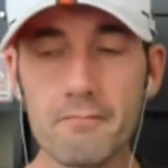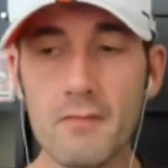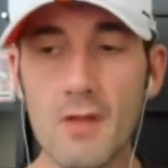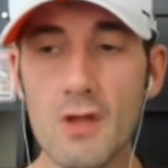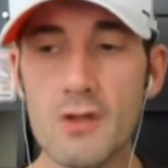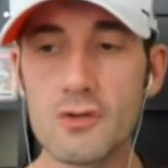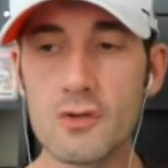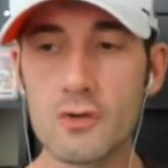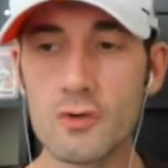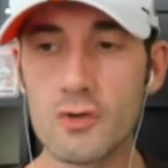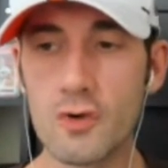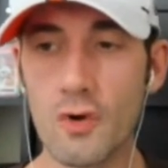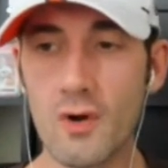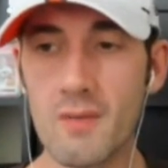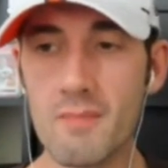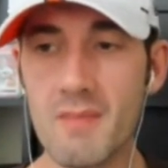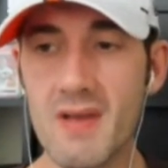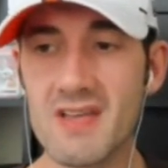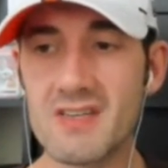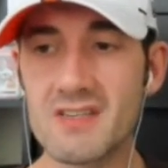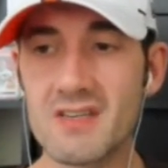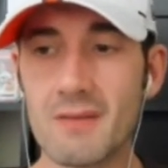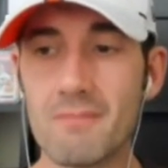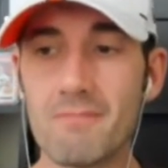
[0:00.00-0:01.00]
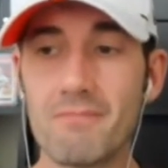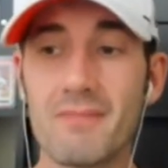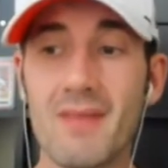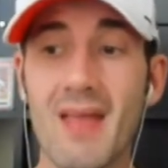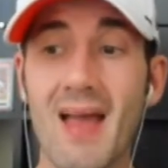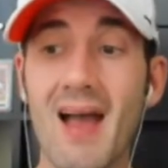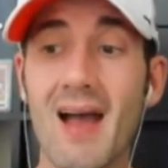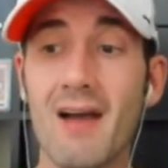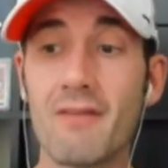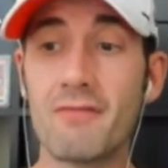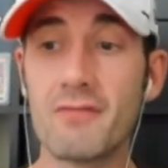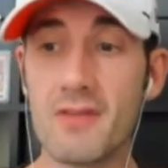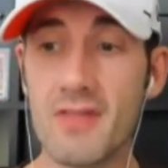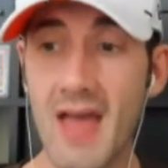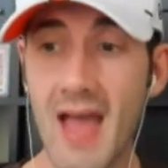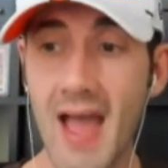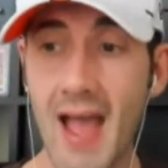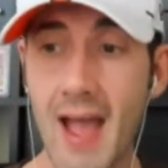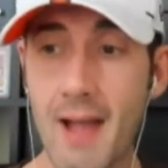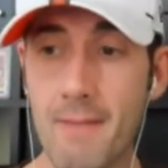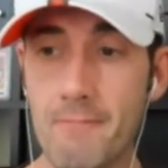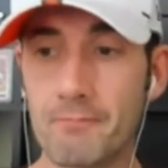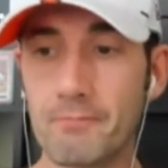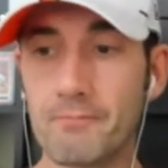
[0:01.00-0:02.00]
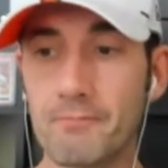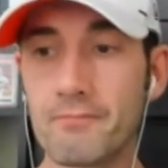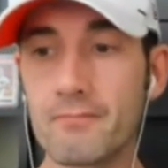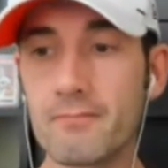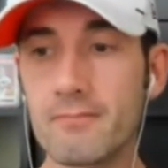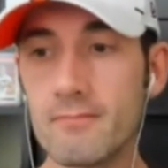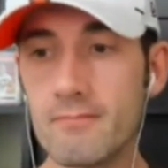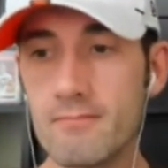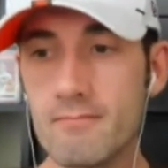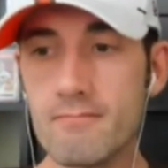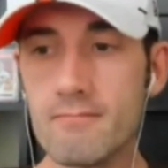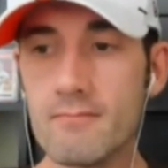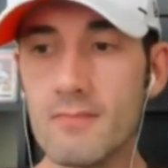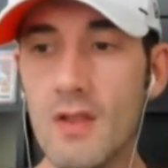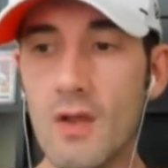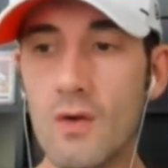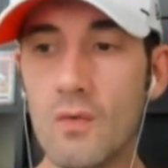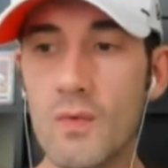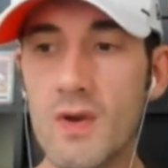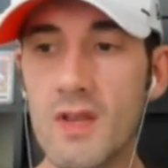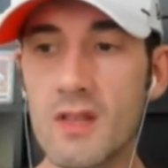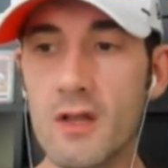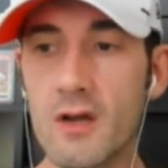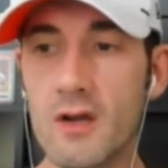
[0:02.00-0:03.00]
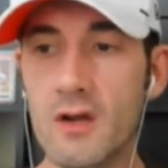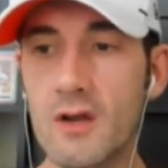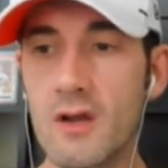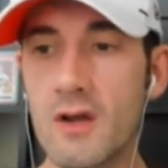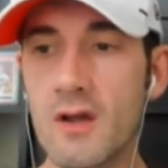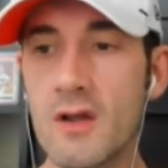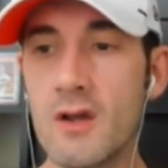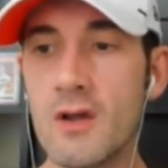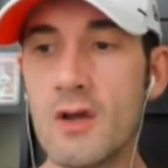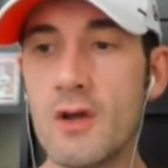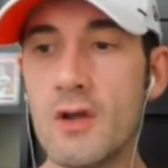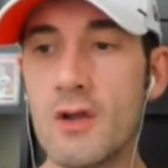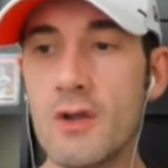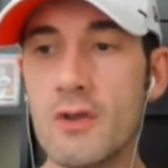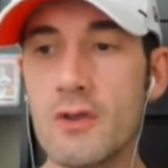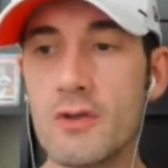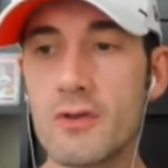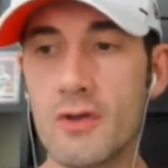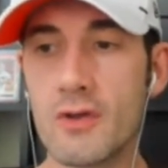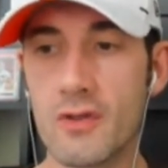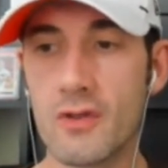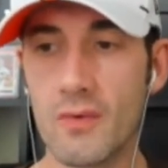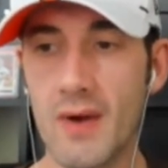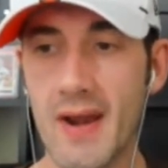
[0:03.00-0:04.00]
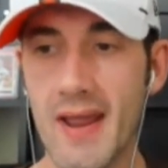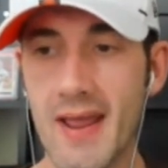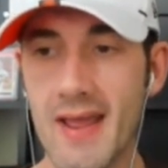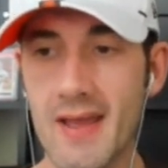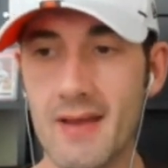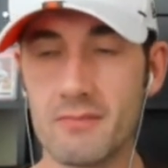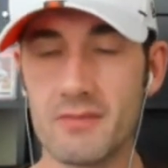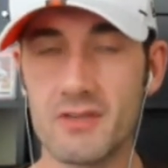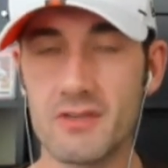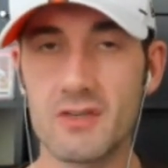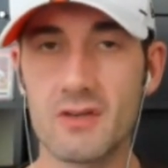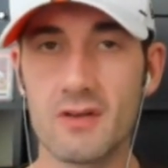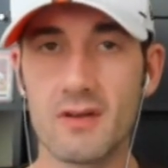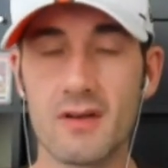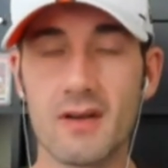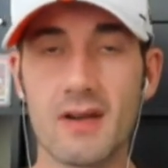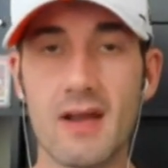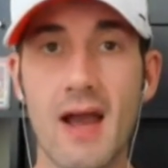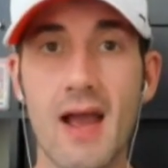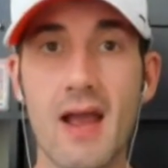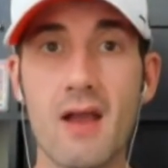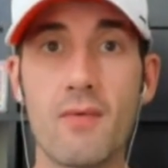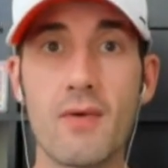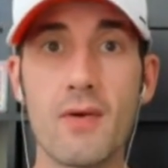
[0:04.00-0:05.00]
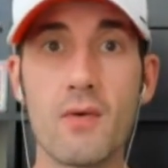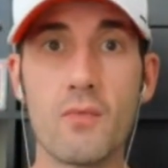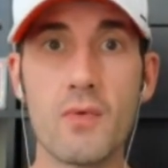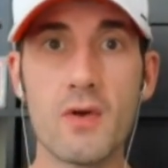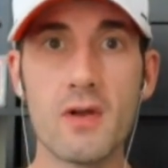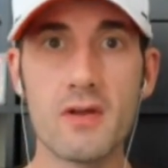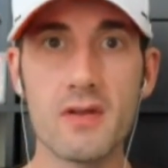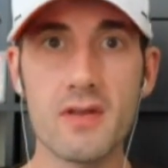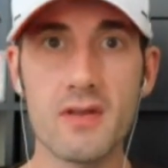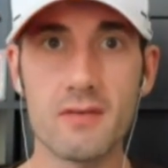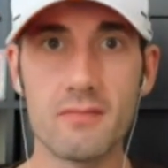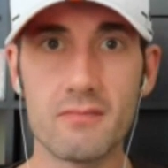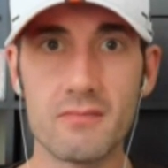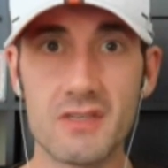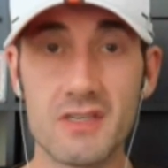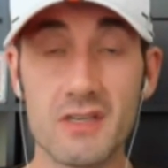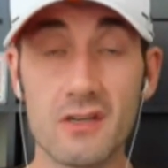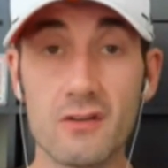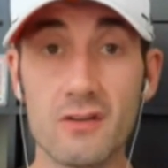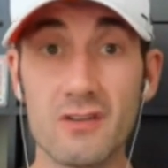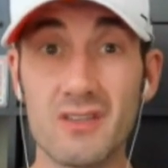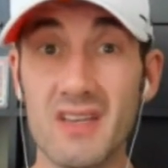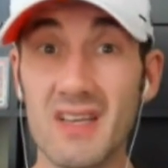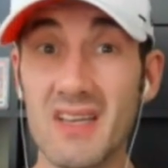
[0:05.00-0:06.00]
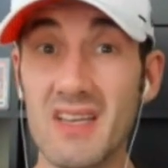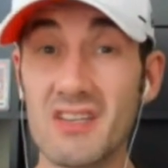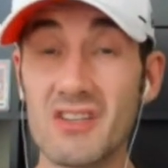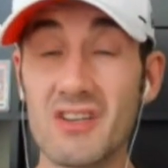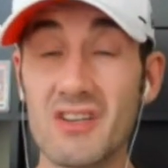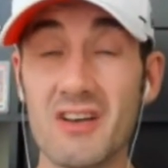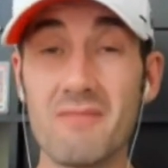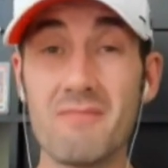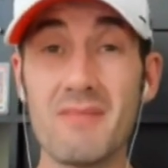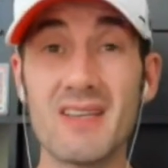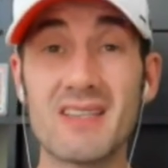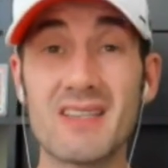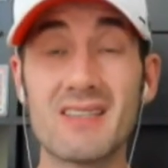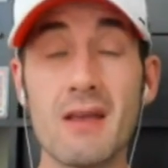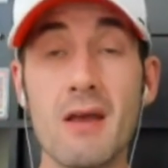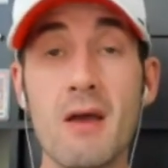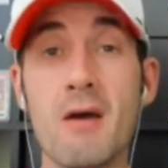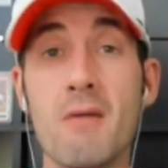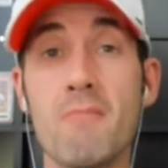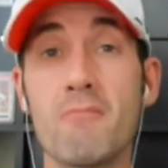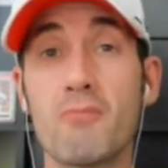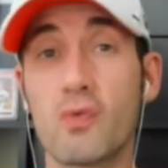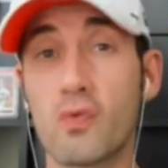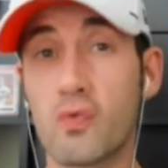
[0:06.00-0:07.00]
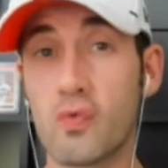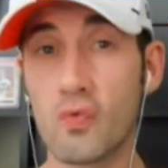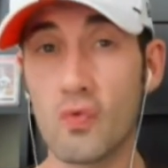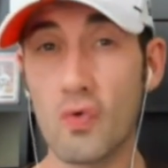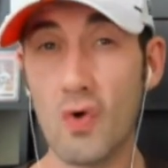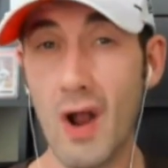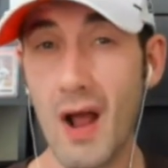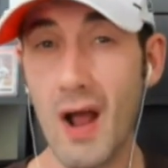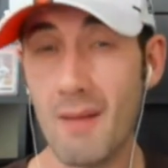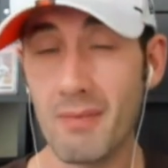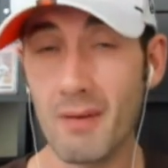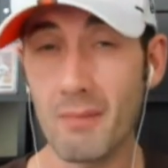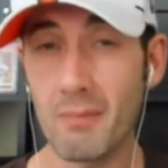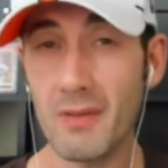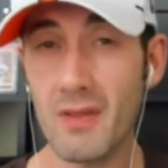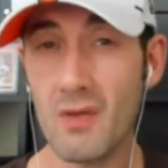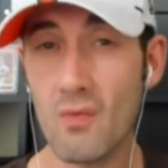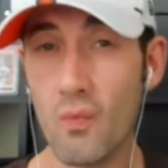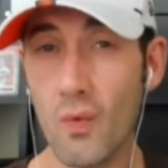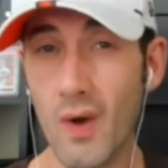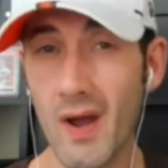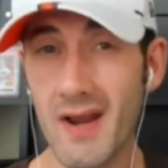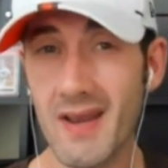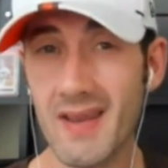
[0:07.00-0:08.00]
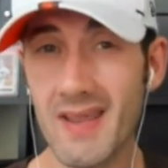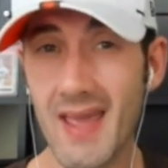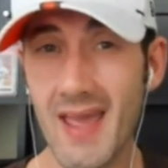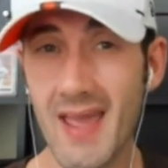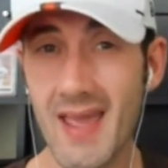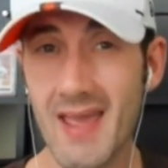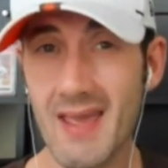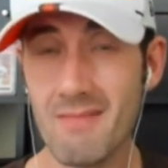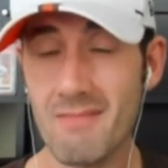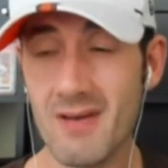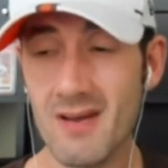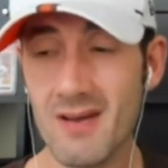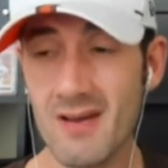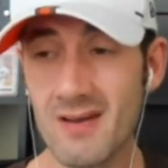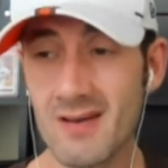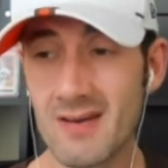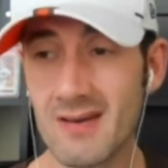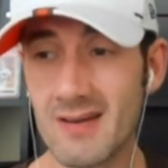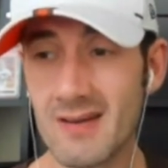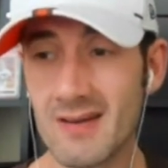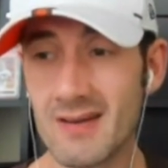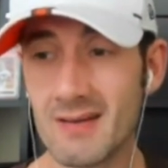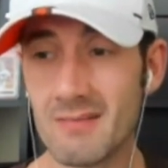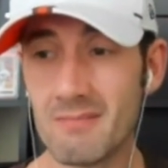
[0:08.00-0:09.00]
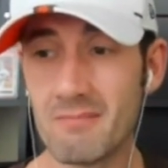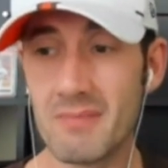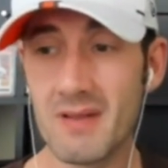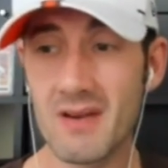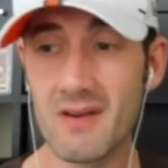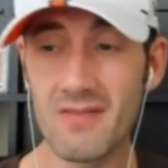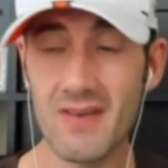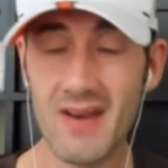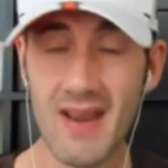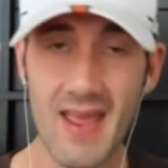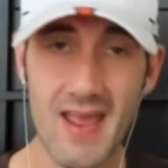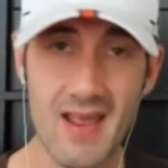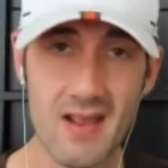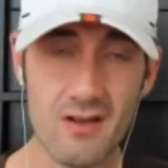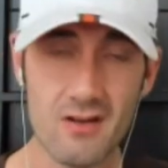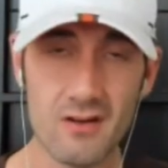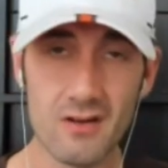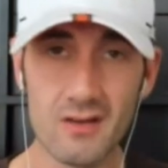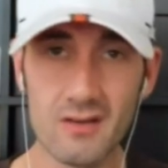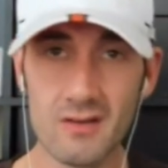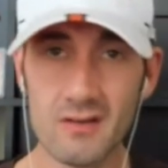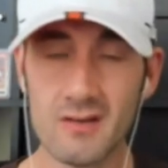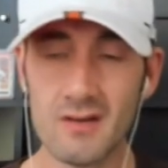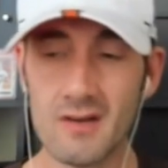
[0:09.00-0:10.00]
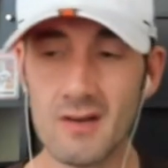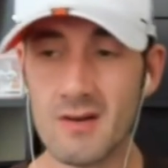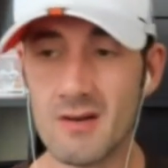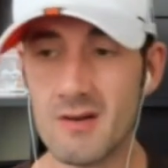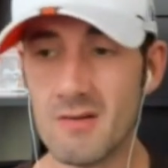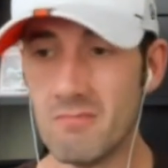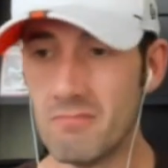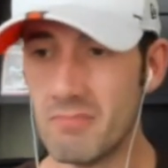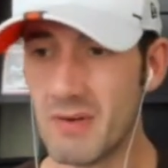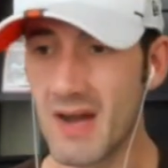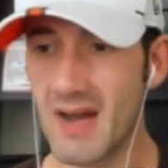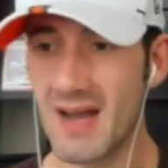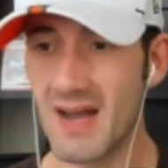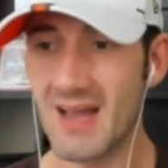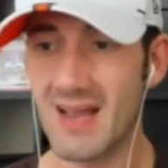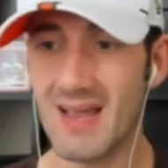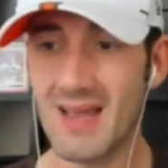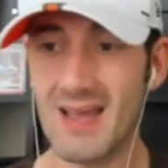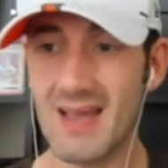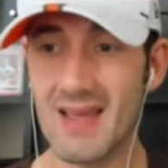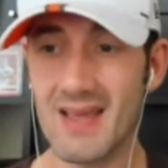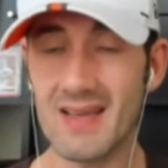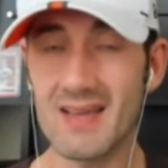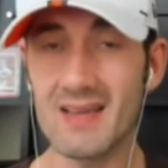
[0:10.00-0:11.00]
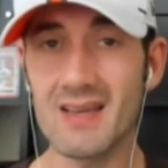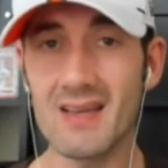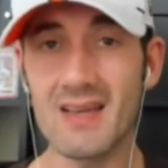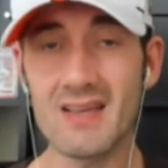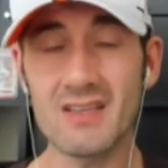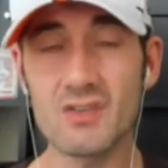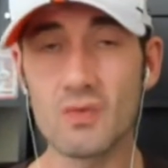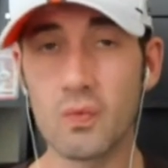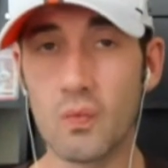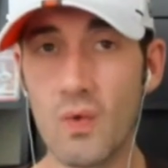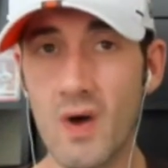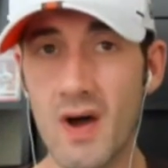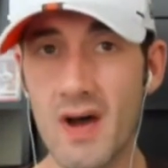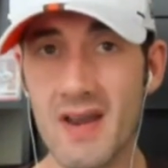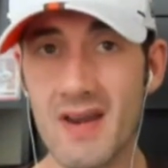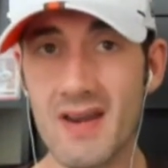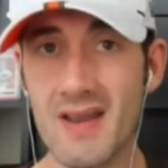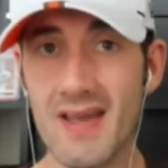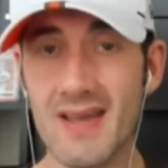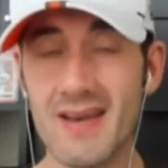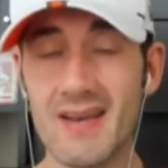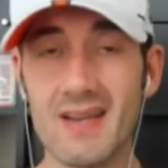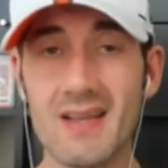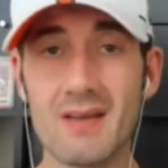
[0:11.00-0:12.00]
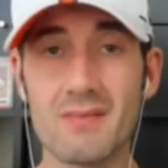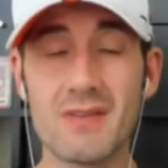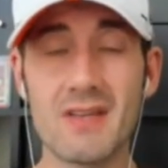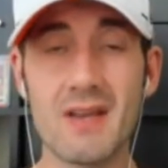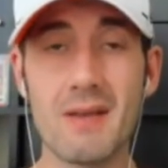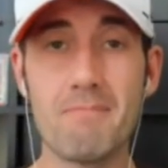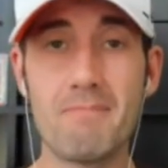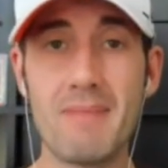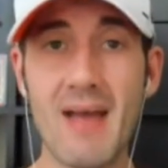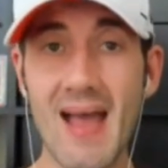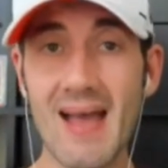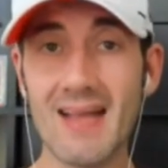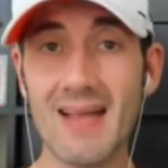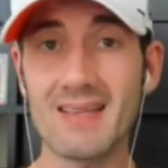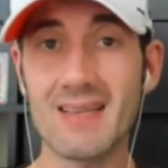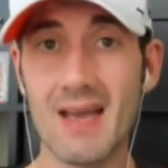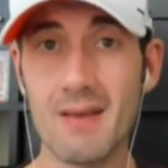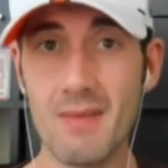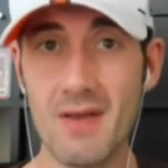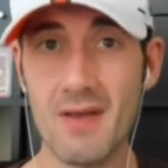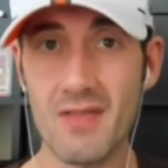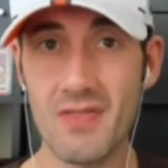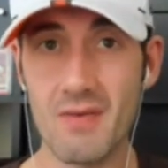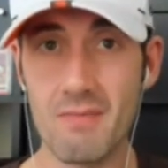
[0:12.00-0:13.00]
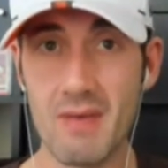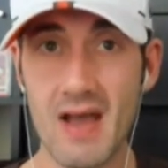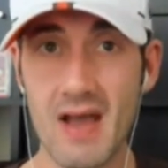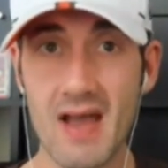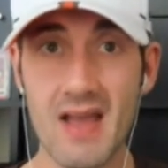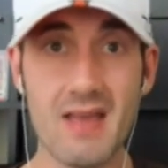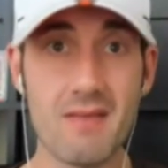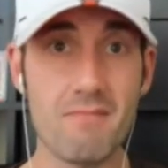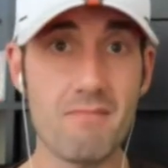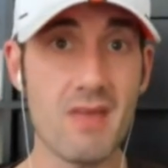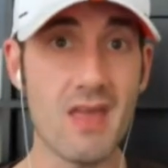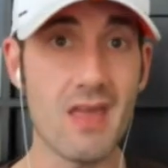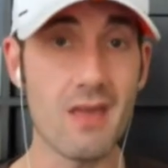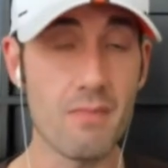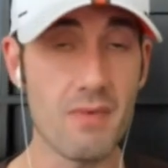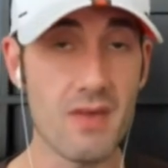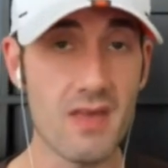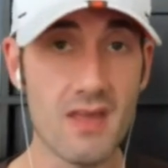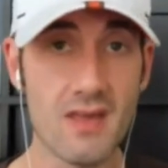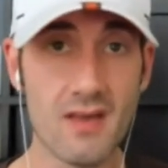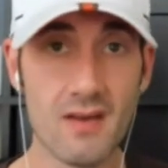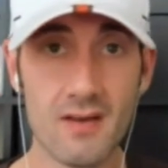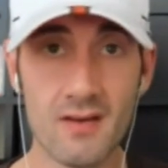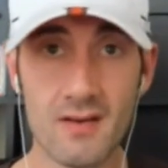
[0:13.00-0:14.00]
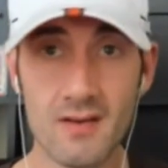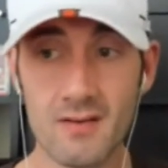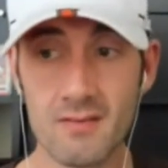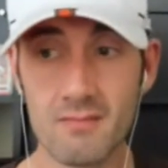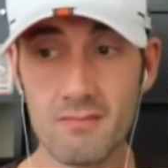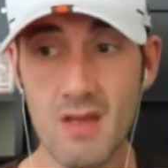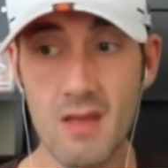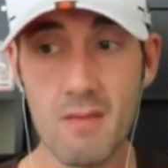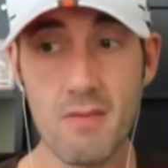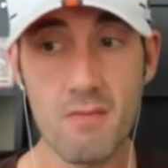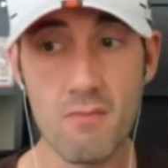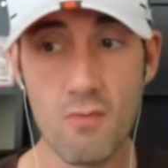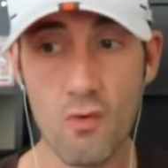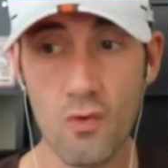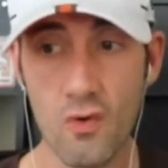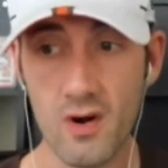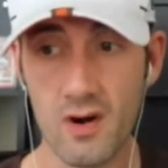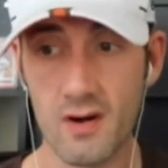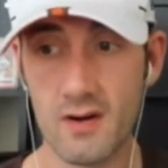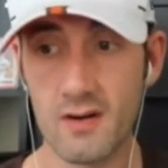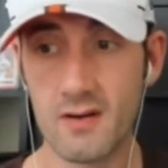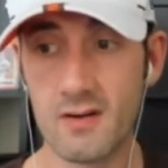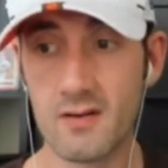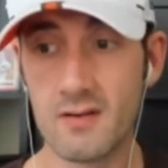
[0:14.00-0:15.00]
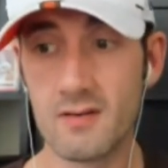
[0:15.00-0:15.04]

So Jordan Mason. After that, we look to the Rams. Kyron Williams looks like he's going to miss probably one game. Bit of an ankle, but it's one, and it comes at a bad time at the bye, and maybe more.